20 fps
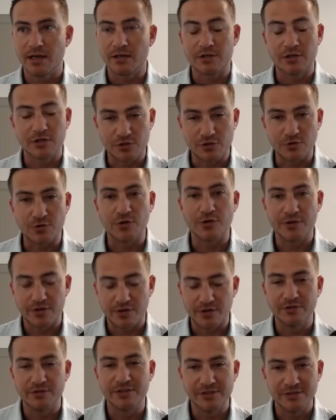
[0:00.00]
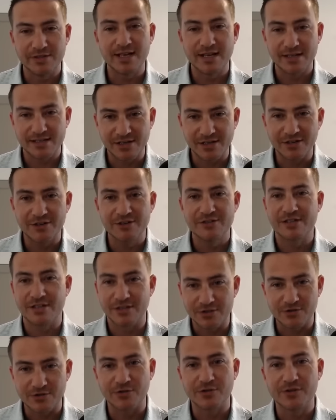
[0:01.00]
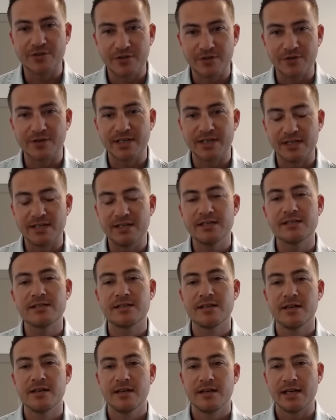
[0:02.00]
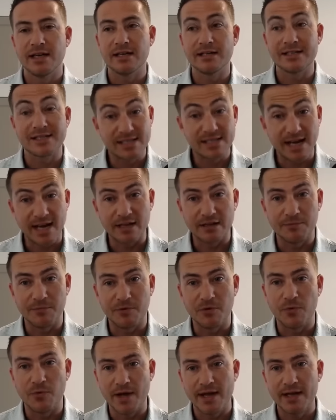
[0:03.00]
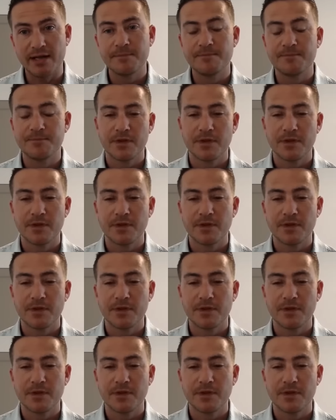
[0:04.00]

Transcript: control their own UTXOs, control their own keys in a scalable way.